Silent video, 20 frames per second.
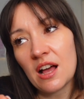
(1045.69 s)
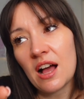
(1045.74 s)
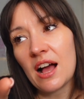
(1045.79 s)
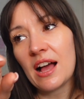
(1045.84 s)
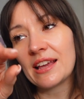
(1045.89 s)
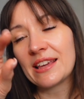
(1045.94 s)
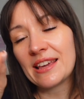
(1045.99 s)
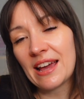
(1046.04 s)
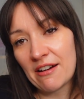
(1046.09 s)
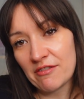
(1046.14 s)

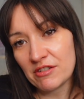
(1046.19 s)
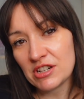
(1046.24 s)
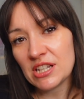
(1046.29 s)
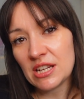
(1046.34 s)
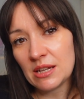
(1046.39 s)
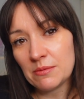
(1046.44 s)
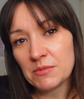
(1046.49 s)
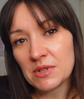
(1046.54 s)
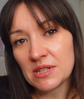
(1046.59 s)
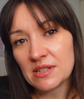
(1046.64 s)
I
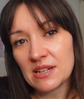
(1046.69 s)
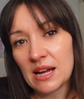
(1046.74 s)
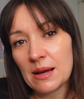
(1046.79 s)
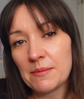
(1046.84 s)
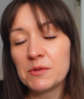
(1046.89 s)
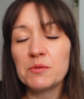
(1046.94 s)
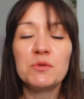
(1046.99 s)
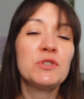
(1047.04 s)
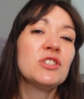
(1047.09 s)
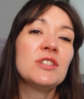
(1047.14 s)
guaranteed miss
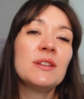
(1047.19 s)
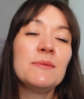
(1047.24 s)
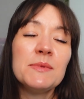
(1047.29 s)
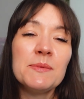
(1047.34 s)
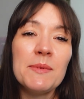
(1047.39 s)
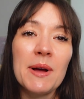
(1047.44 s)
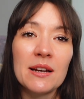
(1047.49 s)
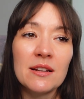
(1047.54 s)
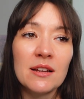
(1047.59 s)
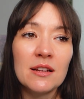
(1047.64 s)
steps, which seems mad.